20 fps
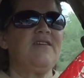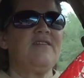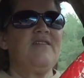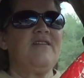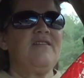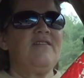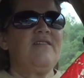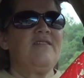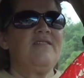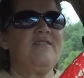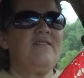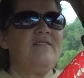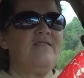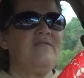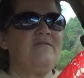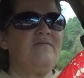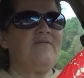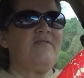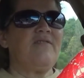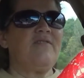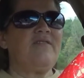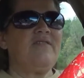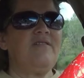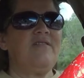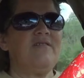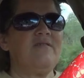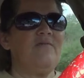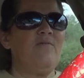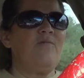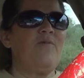
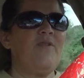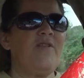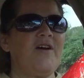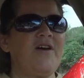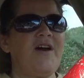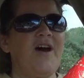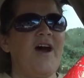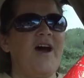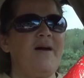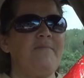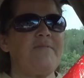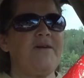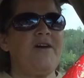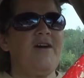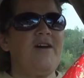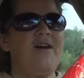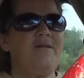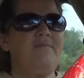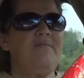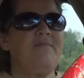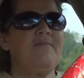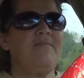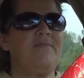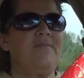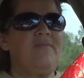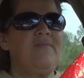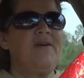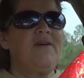When the cop came,